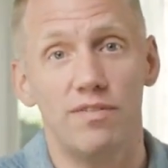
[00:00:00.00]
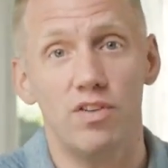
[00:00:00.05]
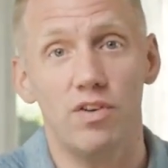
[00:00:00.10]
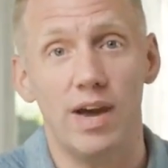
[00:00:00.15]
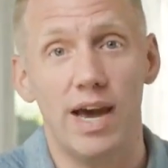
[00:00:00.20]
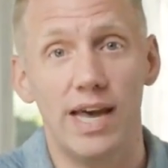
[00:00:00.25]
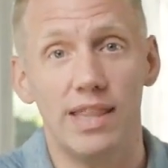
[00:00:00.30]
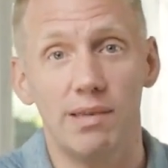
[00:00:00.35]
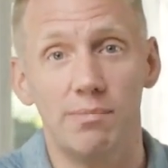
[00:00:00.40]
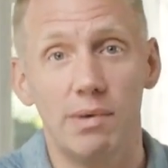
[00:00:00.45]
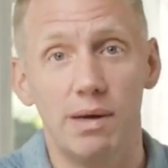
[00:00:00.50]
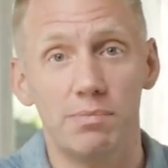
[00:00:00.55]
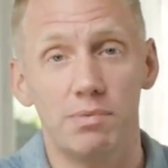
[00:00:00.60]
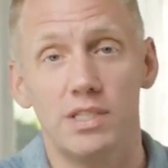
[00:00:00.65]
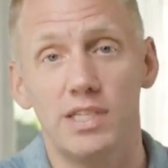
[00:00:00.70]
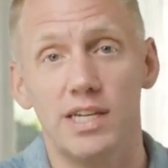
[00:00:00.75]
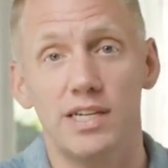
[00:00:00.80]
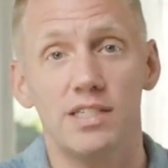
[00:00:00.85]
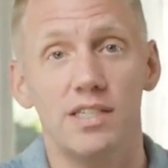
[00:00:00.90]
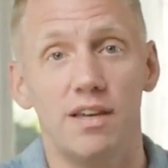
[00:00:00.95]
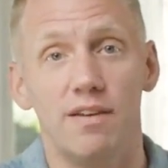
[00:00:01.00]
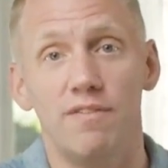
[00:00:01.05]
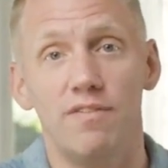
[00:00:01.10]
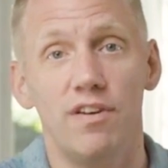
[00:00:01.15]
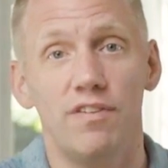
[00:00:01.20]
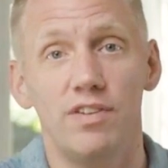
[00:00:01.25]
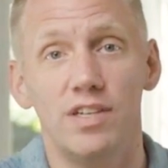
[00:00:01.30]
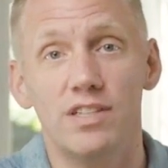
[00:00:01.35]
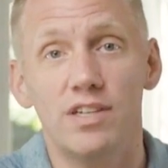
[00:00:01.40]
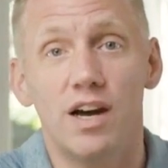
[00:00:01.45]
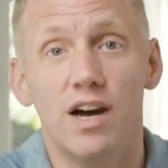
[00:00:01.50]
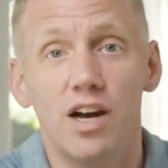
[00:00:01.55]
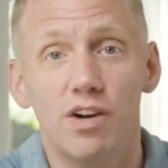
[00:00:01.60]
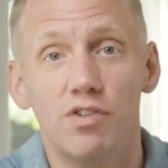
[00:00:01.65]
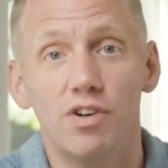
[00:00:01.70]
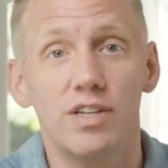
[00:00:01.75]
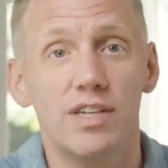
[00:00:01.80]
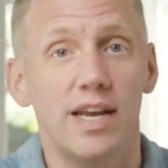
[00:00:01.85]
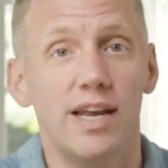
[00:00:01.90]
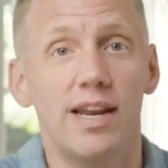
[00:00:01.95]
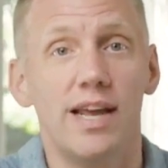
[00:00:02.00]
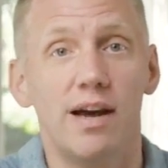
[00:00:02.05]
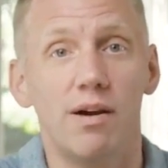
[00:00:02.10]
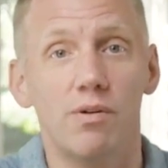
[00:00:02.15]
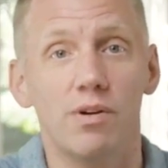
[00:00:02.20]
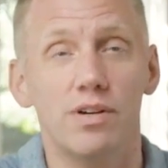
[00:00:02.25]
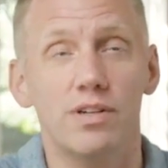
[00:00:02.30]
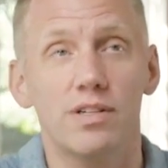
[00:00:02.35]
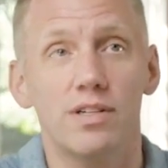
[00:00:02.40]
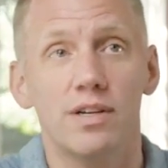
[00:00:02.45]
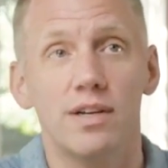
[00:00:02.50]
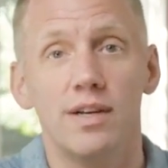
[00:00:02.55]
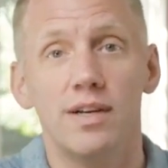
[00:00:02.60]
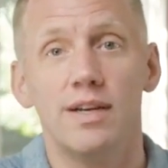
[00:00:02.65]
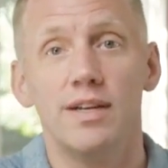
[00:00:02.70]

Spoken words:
If you add them up, 60 and 50 is 110 hours